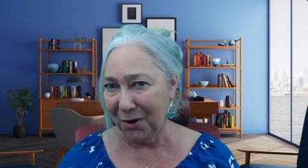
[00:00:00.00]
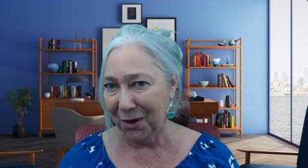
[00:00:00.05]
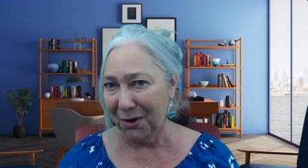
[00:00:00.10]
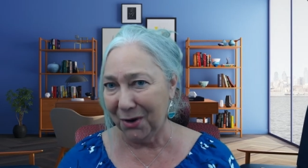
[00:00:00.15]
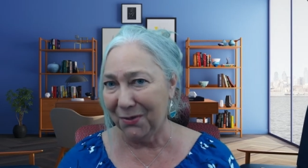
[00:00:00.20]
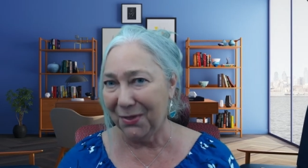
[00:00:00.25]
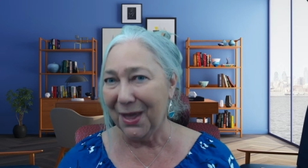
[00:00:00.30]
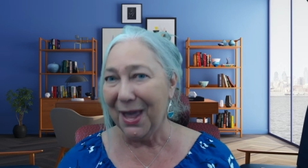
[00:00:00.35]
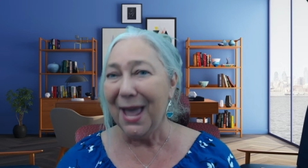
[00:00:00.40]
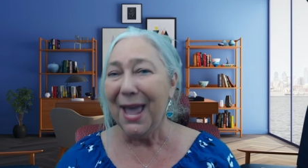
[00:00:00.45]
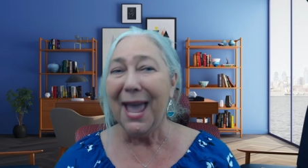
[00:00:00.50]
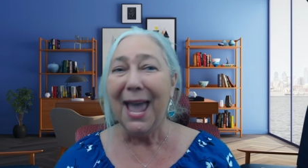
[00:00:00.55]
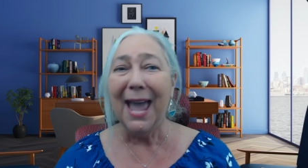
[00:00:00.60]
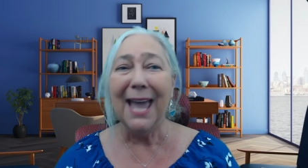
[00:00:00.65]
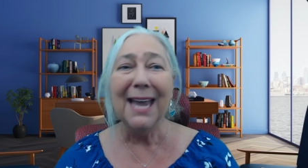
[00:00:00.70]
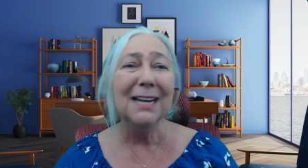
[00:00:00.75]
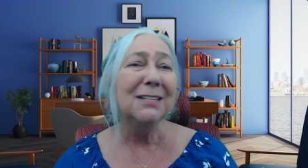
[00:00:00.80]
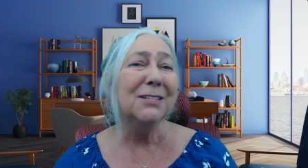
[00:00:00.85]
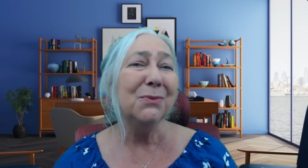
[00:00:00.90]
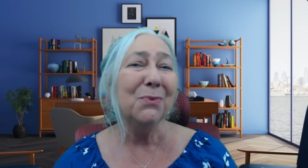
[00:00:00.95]
growth,
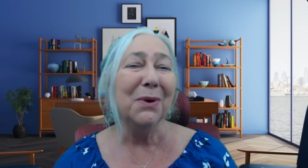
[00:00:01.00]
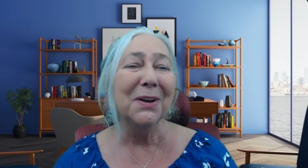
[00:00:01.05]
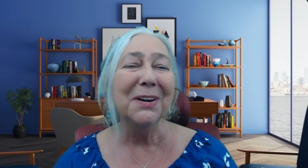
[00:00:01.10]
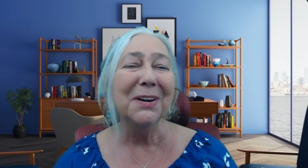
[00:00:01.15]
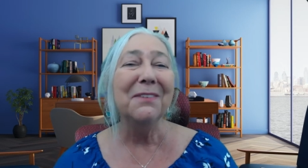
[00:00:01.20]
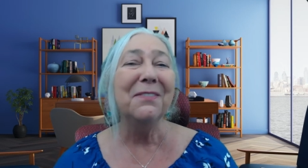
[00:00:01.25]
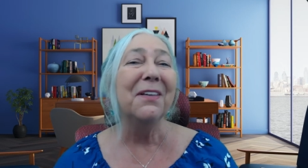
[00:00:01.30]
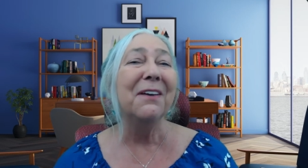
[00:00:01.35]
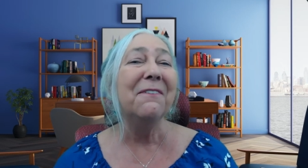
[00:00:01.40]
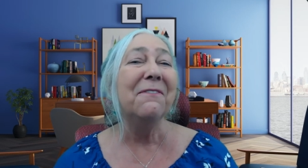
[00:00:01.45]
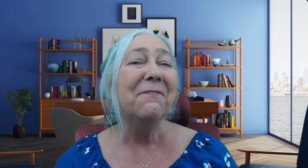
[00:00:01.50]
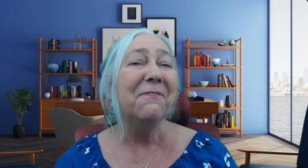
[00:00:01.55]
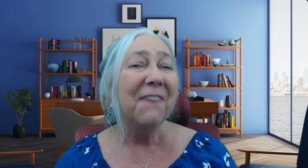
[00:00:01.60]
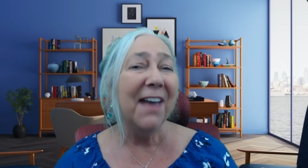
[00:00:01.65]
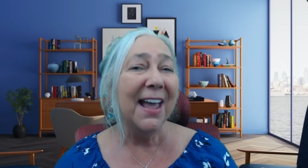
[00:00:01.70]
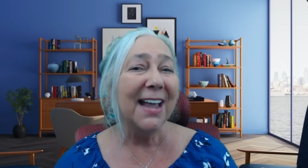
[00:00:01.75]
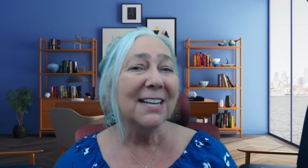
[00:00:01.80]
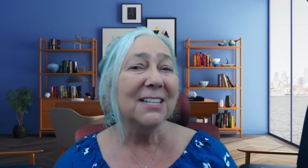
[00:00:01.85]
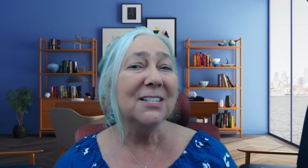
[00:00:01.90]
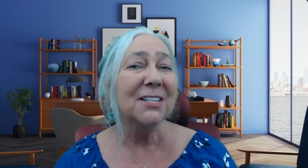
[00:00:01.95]
and it's one of the
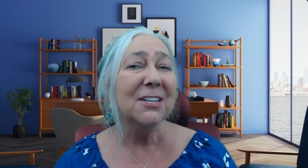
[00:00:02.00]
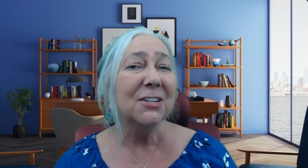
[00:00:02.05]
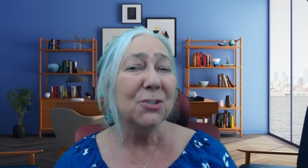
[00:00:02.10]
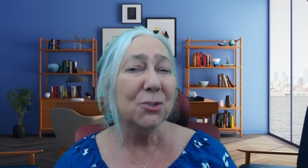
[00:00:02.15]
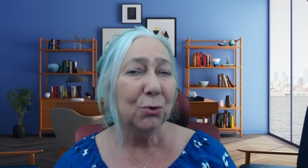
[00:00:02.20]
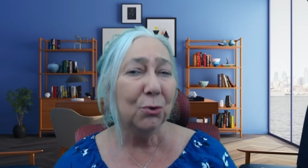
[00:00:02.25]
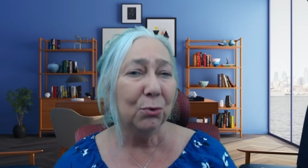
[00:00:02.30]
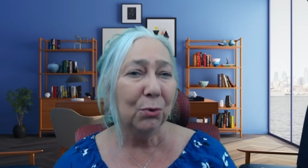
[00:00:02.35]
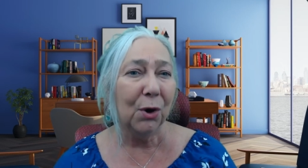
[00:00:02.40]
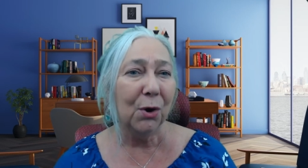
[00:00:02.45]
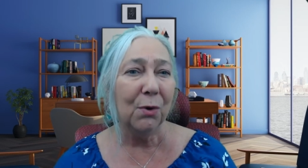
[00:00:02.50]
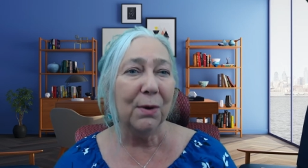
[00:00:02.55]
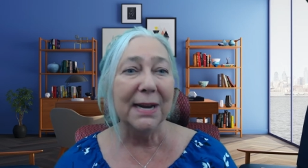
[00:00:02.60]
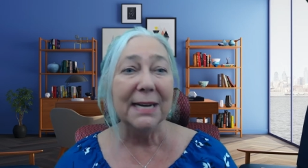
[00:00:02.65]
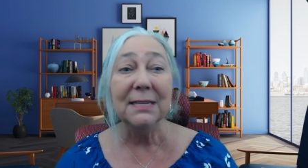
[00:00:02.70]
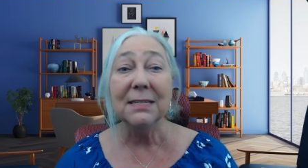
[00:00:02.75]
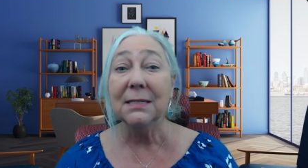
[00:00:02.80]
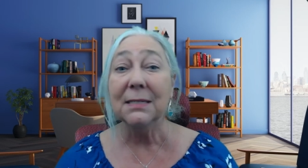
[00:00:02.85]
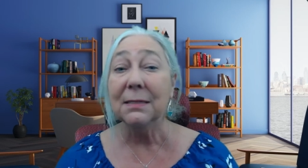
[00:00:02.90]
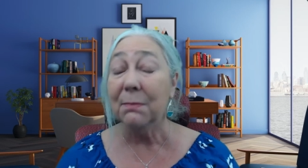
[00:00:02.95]
fastest
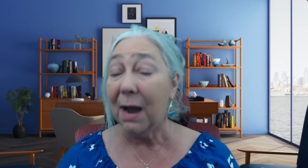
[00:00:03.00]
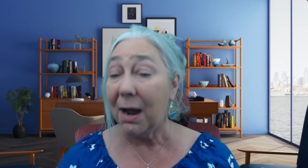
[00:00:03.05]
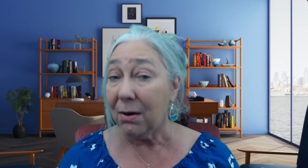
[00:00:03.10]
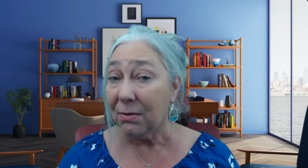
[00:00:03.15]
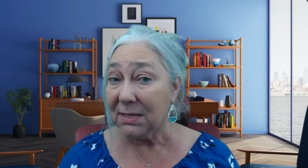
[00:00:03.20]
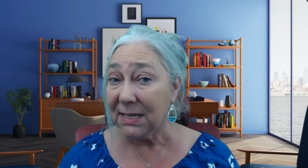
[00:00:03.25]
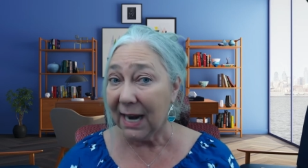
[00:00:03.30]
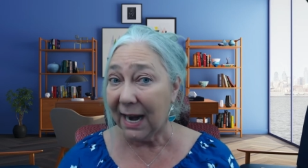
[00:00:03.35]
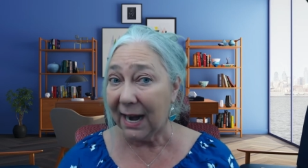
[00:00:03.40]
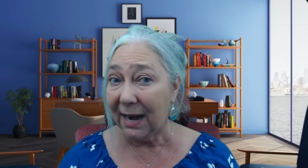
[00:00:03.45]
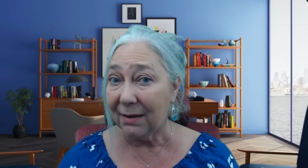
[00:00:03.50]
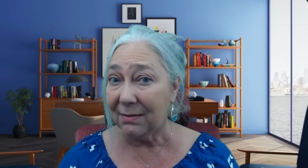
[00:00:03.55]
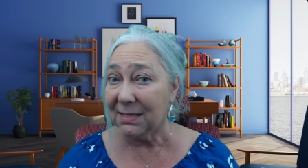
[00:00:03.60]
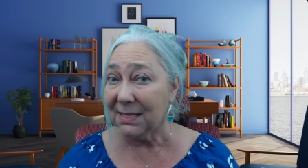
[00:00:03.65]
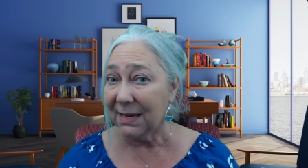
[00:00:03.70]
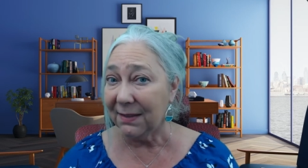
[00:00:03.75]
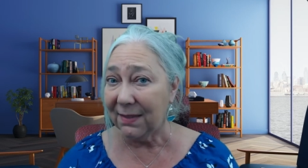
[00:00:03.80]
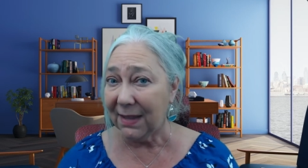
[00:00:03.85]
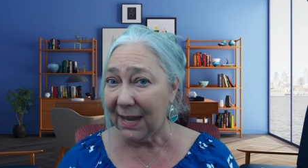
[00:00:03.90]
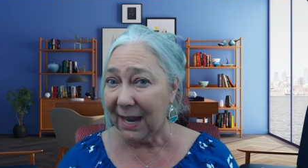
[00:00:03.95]
growing small
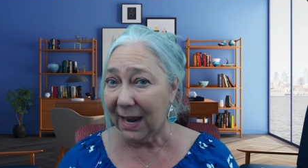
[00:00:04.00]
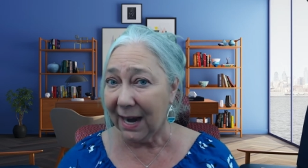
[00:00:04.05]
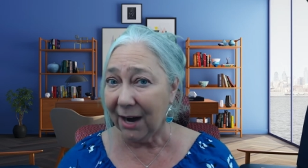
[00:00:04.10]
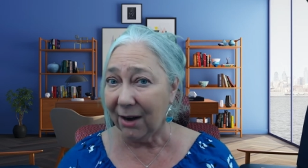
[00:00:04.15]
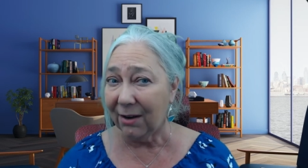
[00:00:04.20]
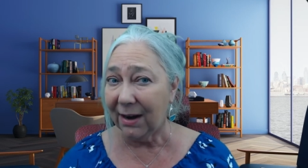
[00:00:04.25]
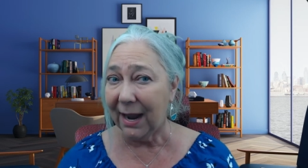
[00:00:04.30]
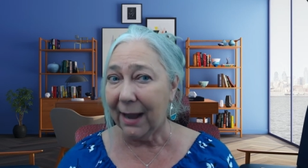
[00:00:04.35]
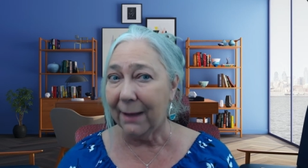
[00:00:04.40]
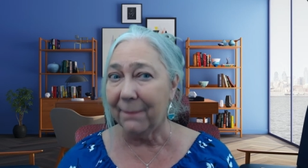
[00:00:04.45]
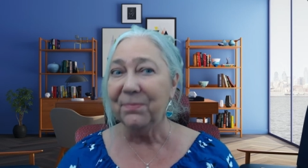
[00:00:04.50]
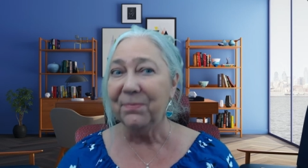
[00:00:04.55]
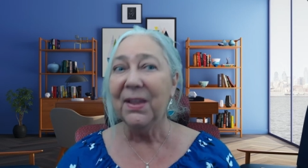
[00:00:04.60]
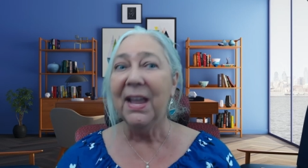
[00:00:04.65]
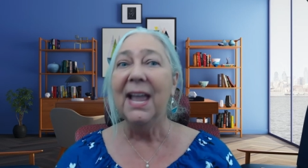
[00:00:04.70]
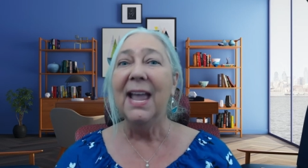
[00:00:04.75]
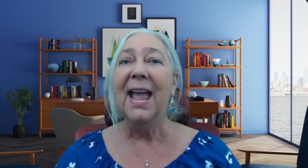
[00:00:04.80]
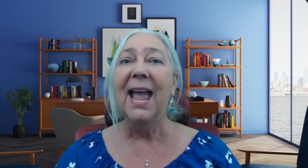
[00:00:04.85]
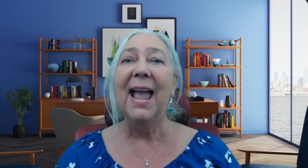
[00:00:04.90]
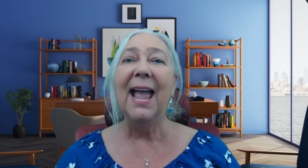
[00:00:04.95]
towns in the area
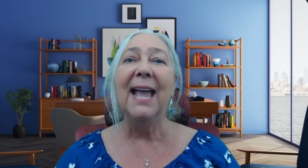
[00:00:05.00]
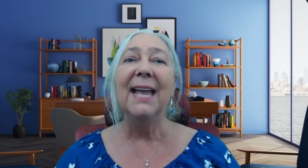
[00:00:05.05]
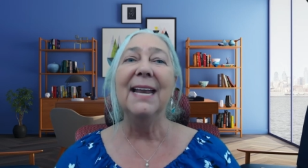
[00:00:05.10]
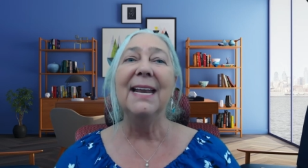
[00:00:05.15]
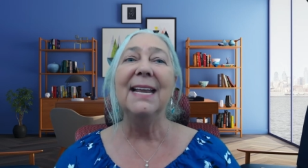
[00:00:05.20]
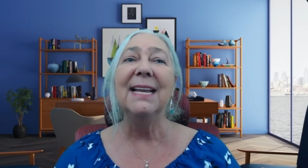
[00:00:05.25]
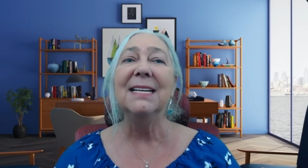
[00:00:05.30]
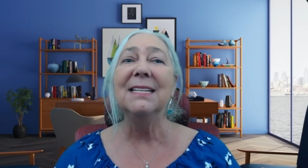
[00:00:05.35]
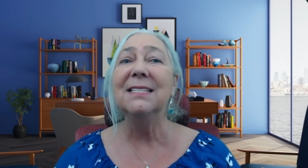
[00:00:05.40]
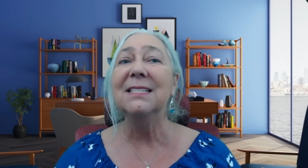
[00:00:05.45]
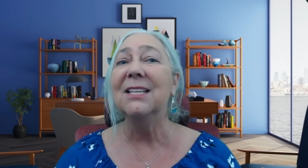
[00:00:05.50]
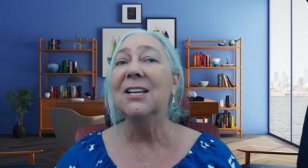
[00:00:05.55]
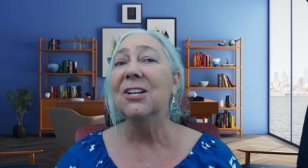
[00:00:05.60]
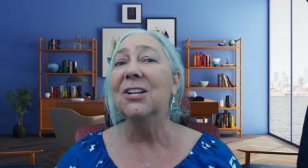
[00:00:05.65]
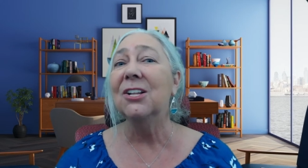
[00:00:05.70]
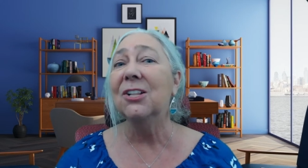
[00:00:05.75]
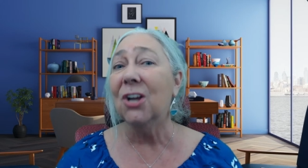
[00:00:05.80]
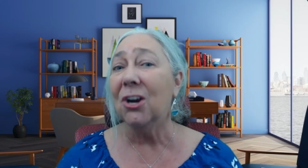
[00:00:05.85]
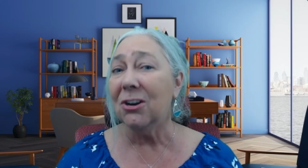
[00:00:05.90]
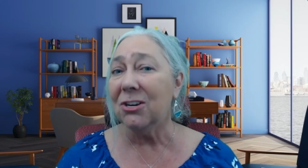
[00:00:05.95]
and is
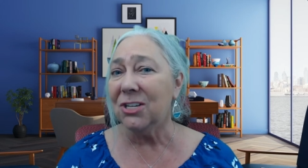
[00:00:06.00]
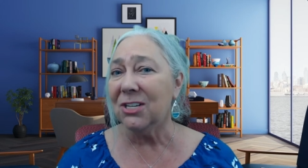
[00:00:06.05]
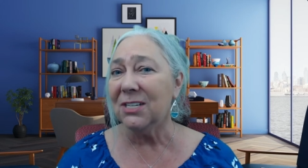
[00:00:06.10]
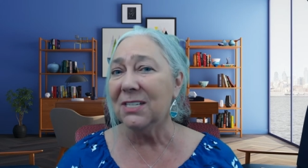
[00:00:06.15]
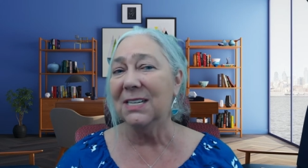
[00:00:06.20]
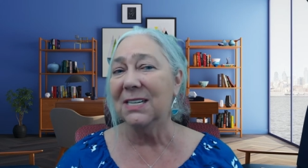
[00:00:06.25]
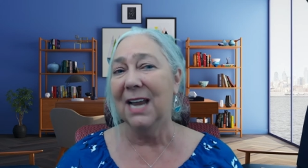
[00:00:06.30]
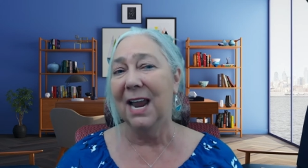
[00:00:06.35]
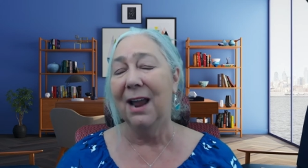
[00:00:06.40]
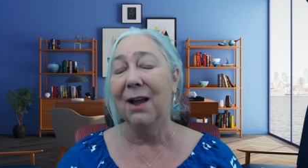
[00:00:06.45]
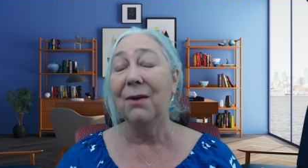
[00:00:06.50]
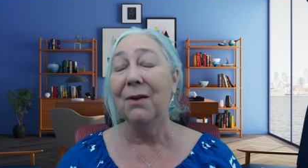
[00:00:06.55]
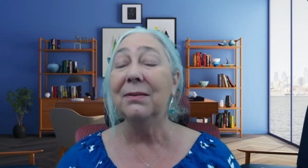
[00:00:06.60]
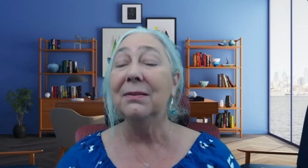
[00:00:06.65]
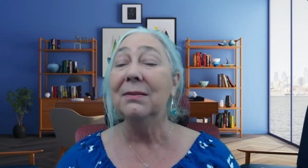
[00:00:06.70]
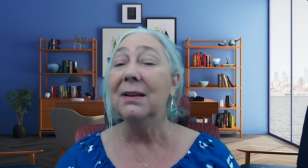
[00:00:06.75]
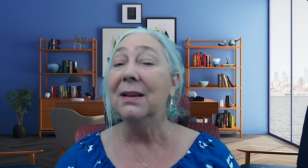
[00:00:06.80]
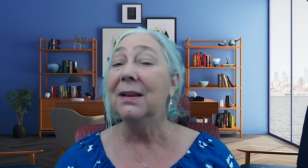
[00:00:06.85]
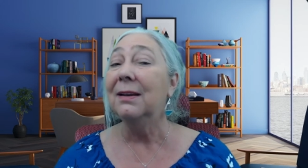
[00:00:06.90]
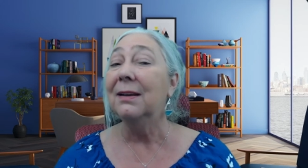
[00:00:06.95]
the largest
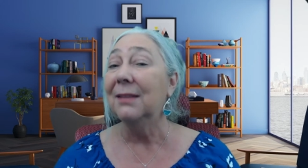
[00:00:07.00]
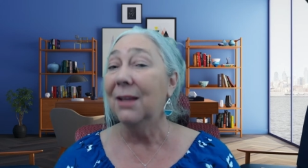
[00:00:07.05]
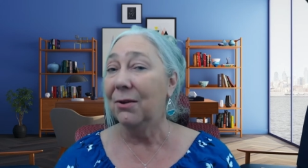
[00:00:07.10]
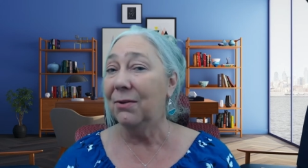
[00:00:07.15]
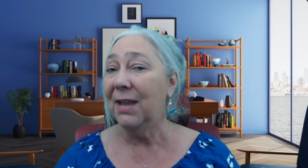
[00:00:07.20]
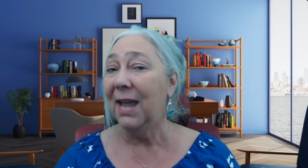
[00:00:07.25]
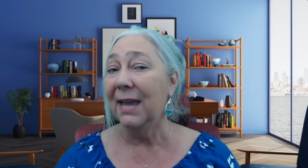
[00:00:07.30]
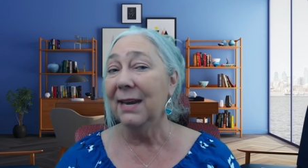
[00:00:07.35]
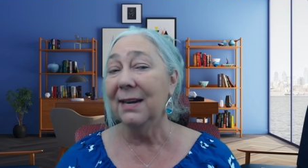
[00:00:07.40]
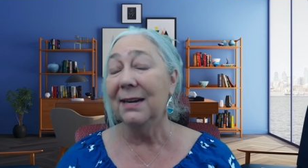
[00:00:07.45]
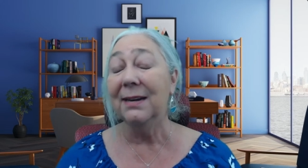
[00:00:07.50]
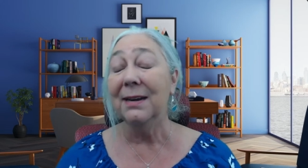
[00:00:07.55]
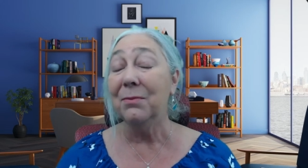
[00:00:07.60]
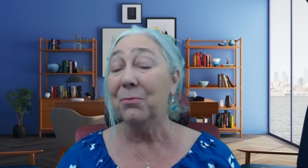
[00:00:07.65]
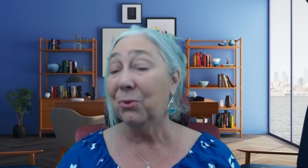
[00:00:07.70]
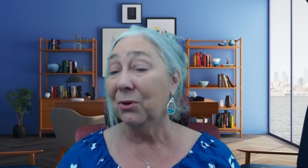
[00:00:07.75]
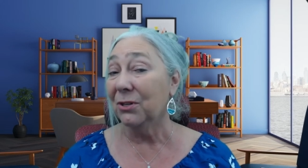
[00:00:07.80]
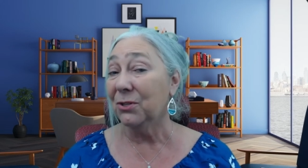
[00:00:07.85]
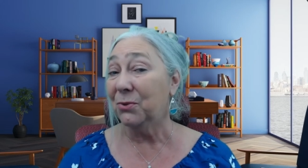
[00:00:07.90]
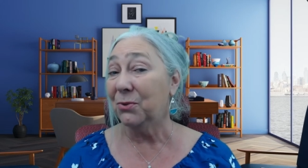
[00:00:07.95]
town located
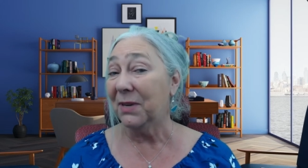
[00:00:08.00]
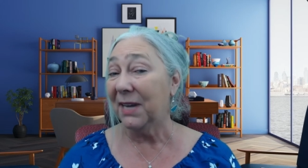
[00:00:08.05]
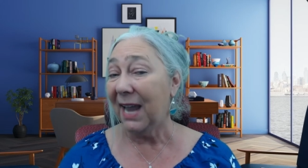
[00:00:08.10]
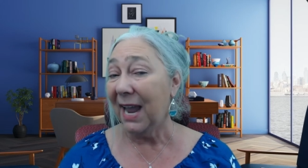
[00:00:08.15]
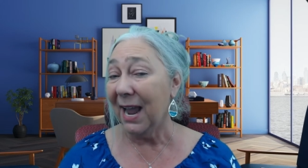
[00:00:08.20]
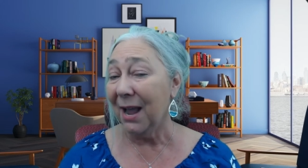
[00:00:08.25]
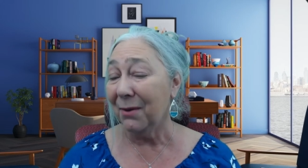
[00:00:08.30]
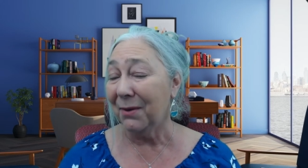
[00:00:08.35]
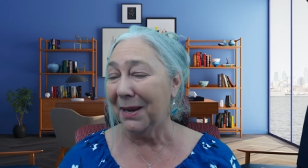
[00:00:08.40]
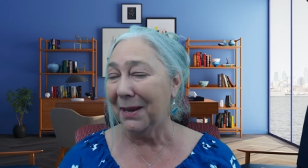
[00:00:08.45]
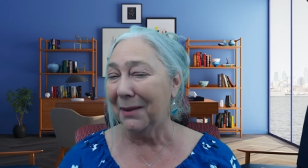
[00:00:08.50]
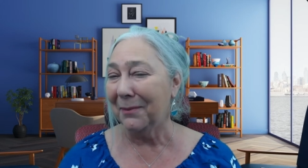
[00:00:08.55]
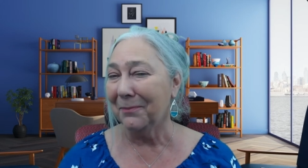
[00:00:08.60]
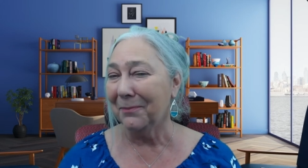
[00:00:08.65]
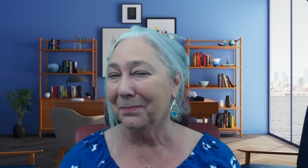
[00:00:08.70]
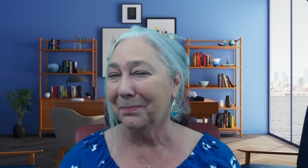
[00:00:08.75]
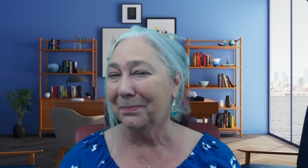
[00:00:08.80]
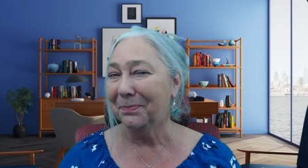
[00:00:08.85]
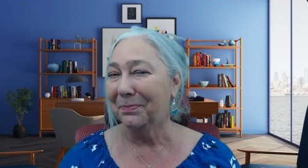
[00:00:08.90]
in Brunswick County.